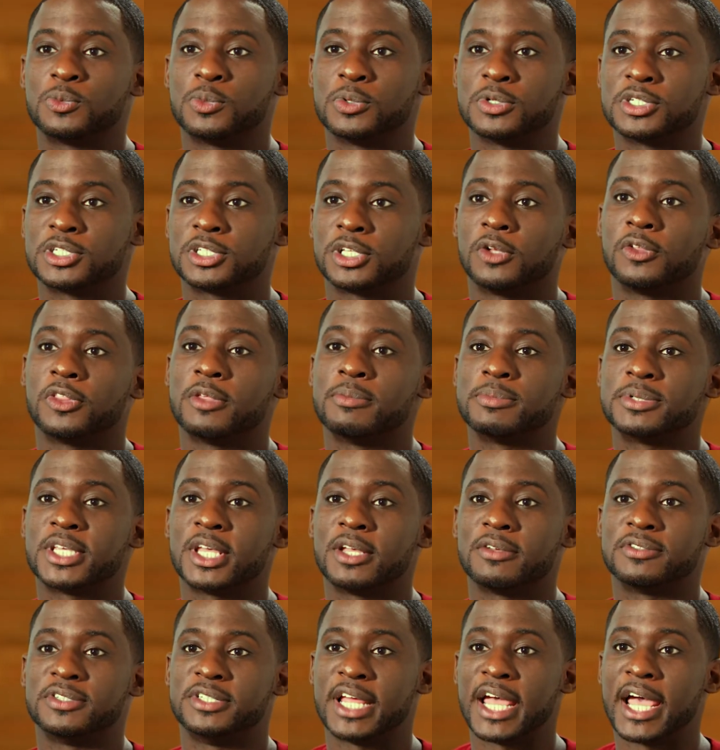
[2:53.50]
will slow
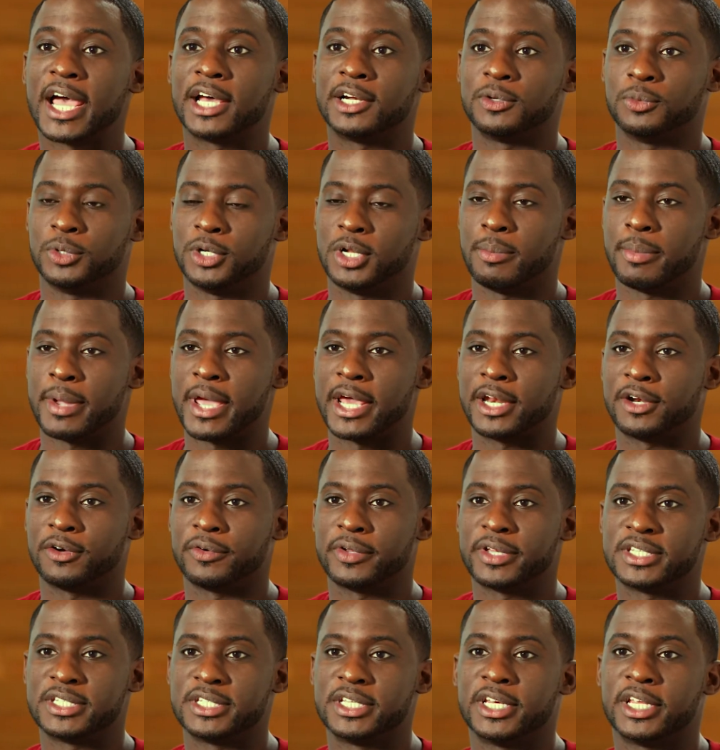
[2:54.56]
themselves down when a
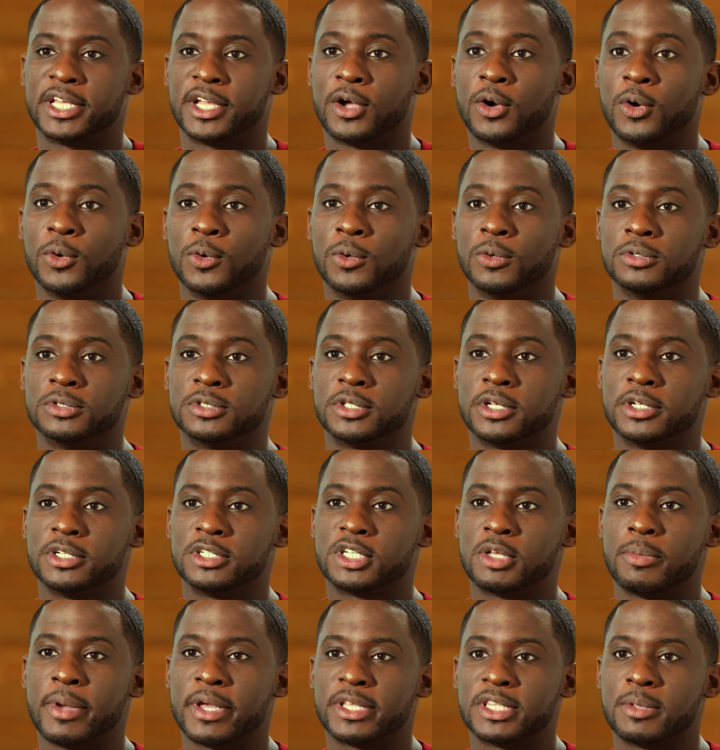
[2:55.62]
battery is getting old
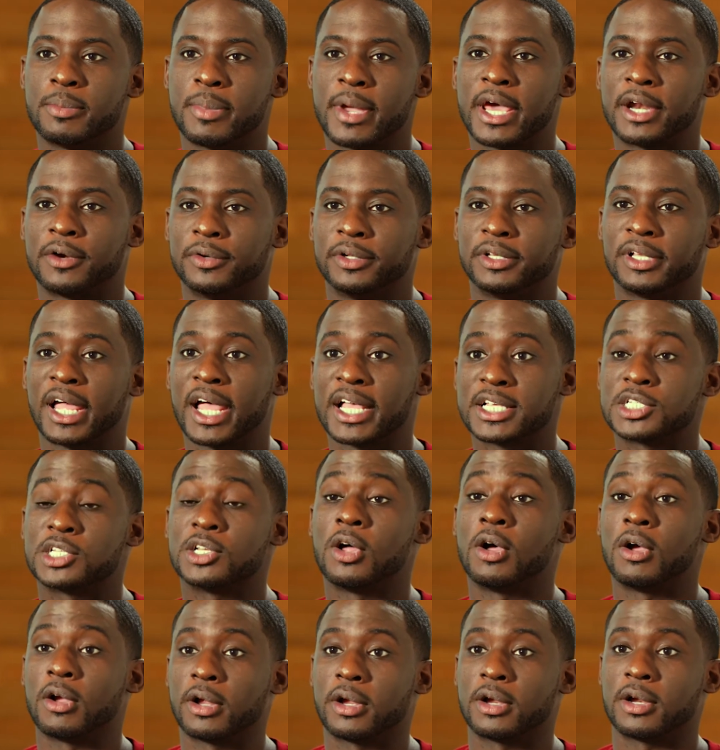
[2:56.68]
to make the battery last
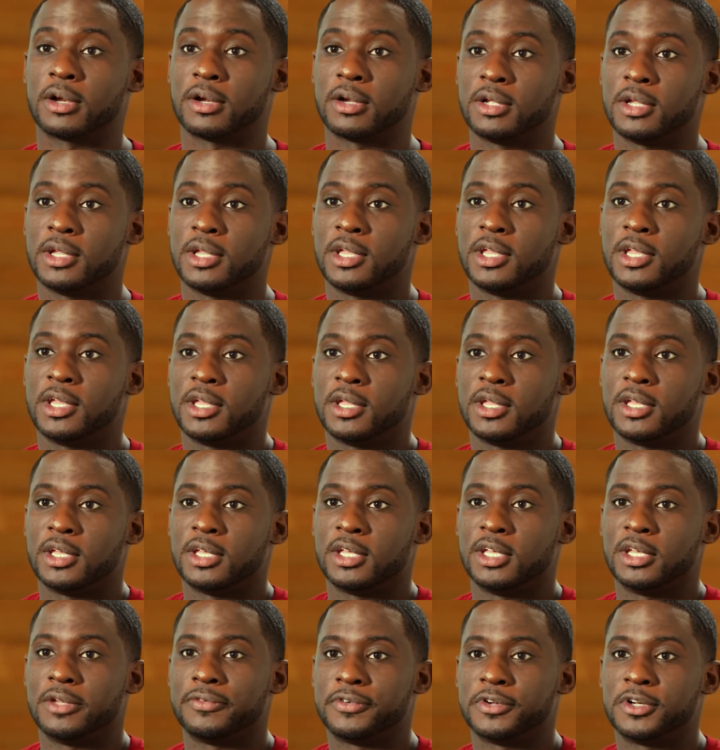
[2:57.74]
longer.
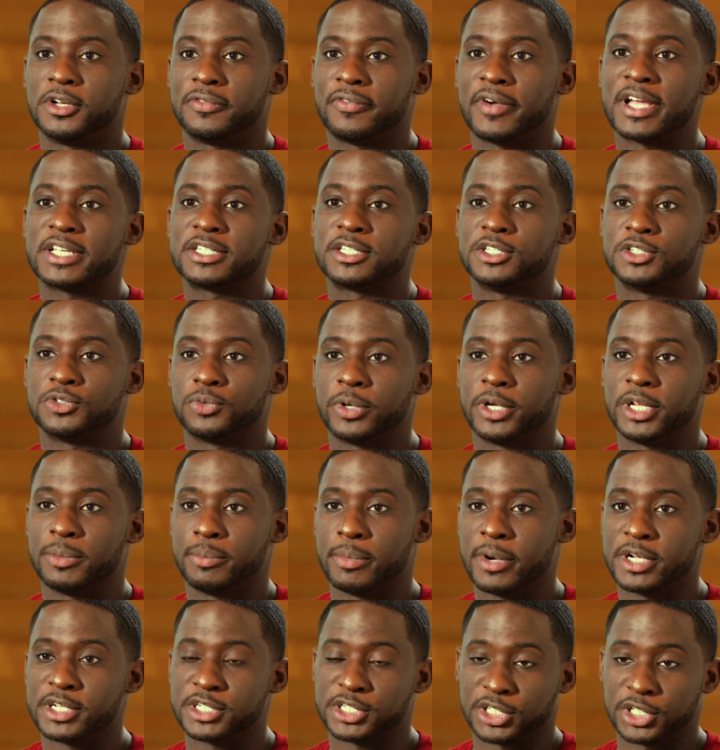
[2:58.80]
If your device is running
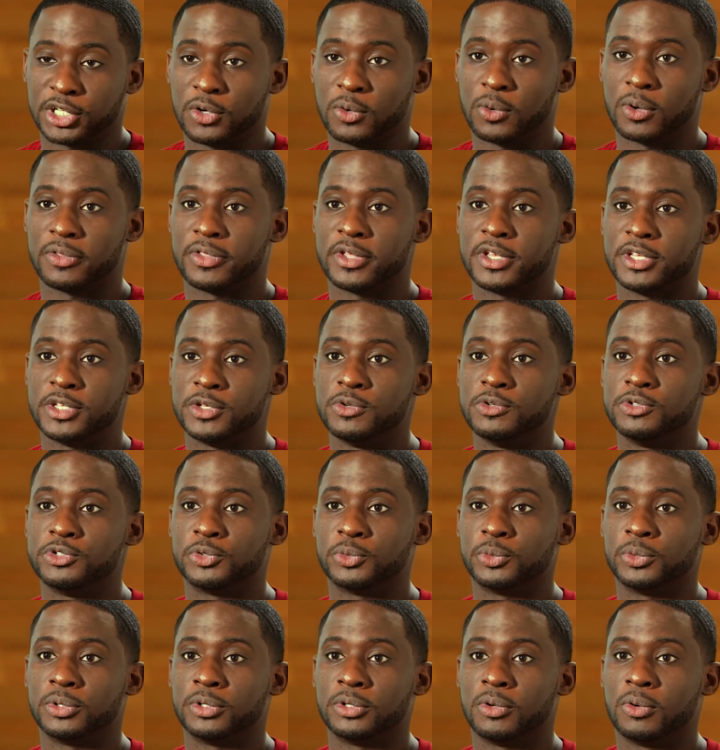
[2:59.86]
much slower than
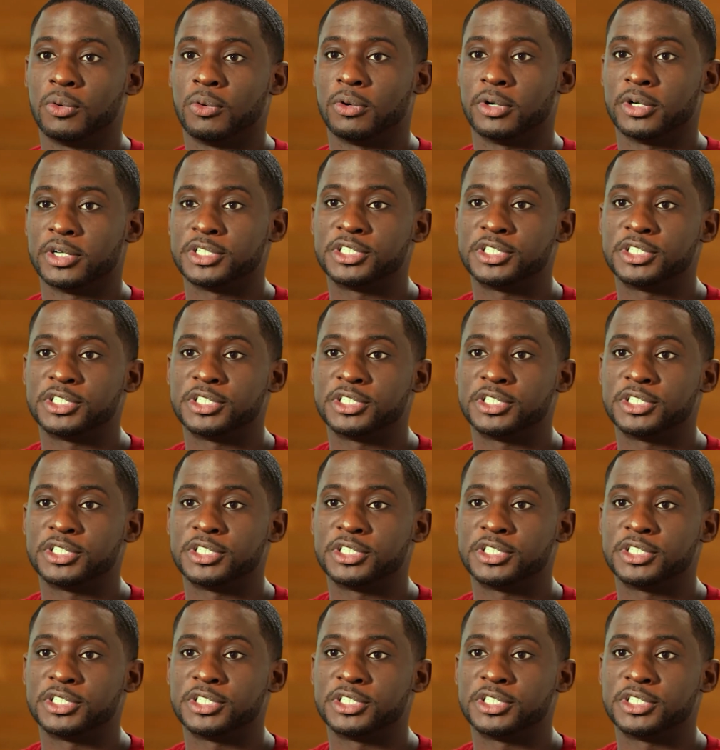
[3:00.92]
usual or